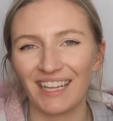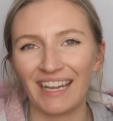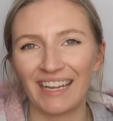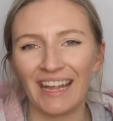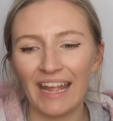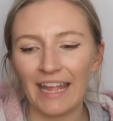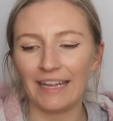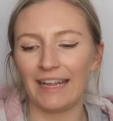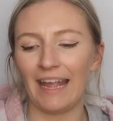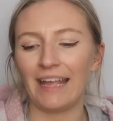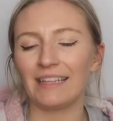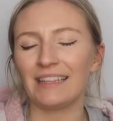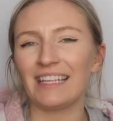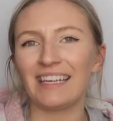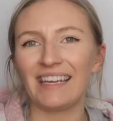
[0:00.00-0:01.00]
Like
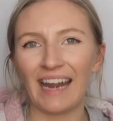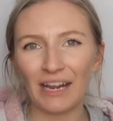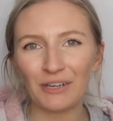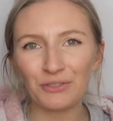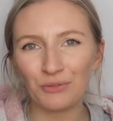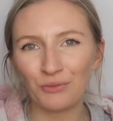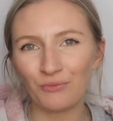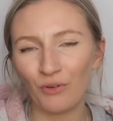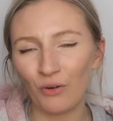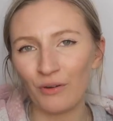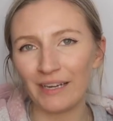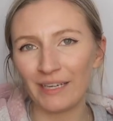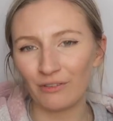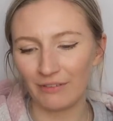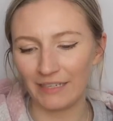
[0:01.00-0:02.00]
getting the natural raw
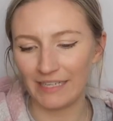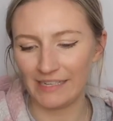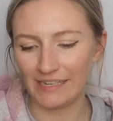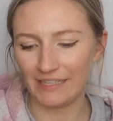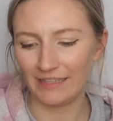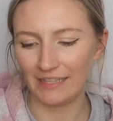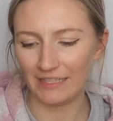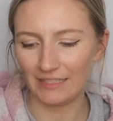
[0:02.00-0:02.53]
ingredient,